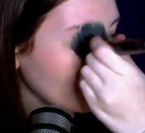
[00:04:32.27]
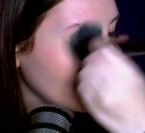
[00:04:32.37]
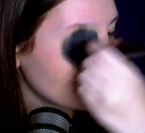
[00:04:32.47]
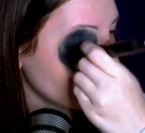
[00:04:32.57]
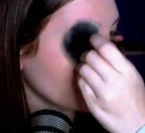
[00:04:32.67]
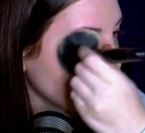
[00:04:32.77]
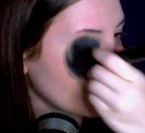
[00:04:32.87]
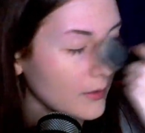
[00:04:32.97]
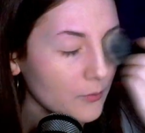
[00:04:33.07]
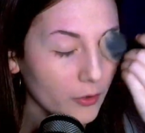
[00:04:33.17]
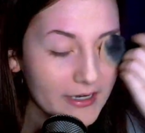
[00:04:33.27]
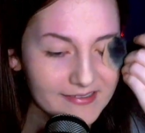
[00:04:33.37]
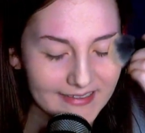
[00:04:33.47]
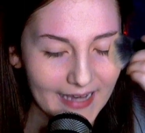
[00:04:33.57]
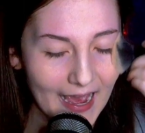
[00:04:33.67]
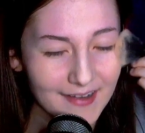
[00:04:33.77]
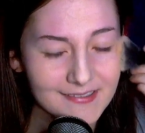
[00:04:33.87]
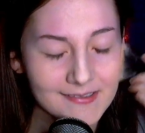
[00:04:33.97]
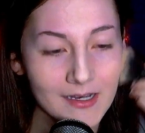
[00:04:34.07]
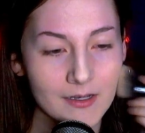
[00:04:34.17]
a lot of people who are more into
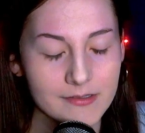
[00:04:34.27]
cast